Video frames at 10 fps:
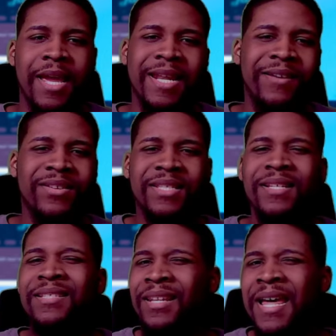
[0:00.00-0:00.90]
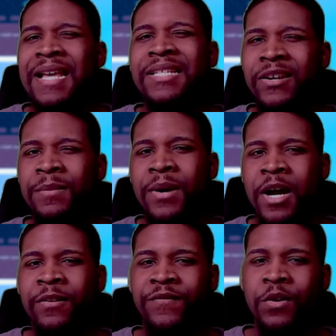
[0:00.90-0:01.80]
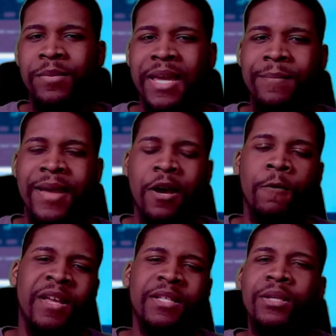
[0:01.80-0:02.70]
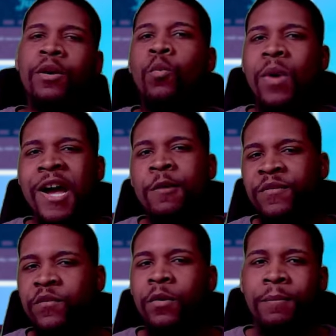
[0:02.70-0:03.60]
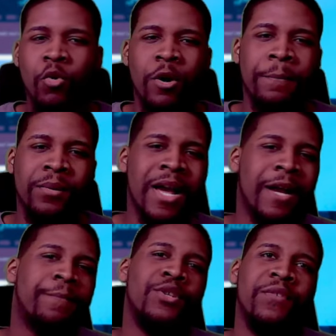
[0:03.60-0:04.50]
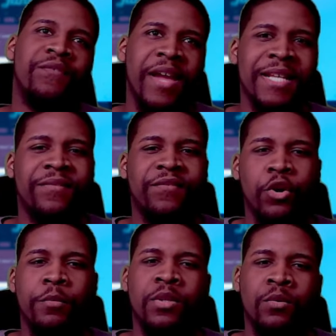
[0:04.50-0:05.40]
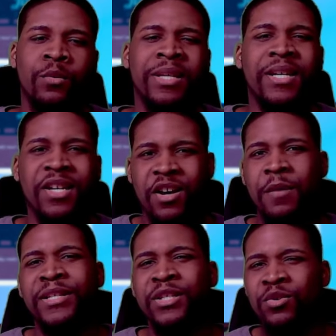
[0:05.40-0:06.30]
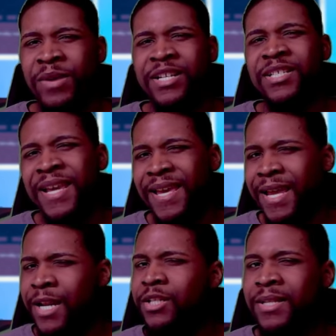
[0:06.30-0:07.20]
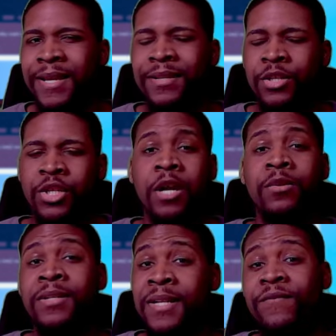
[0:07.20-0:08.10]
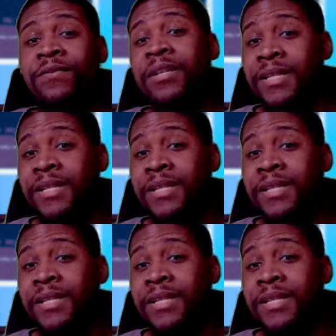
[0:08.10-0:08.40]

And ever since the last Harry Potter film came out, it took a while before more blockbuster fantasy films to really come and scratch that itch that the genre definitely